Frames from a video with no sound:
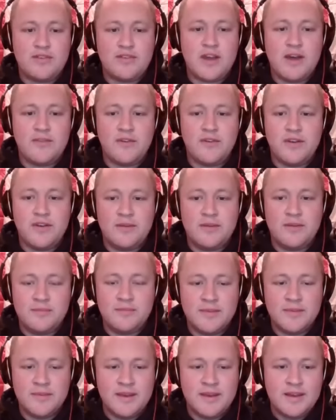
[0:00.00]
cover
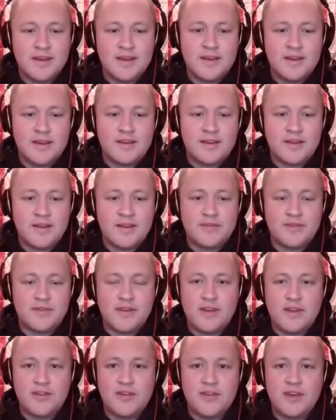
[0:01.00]
him, Clemson.
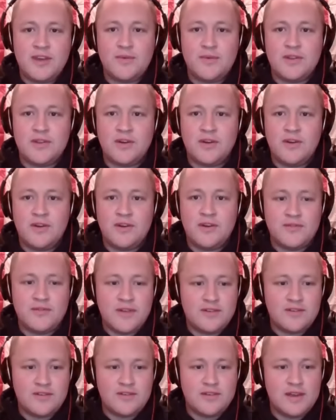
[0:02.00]
Like you think we'd learn
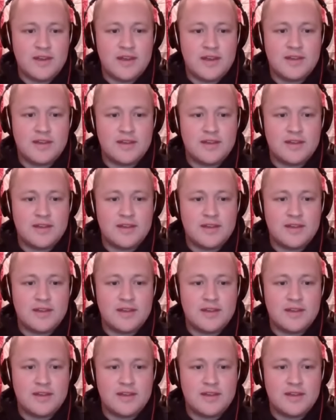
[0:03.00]
eventually.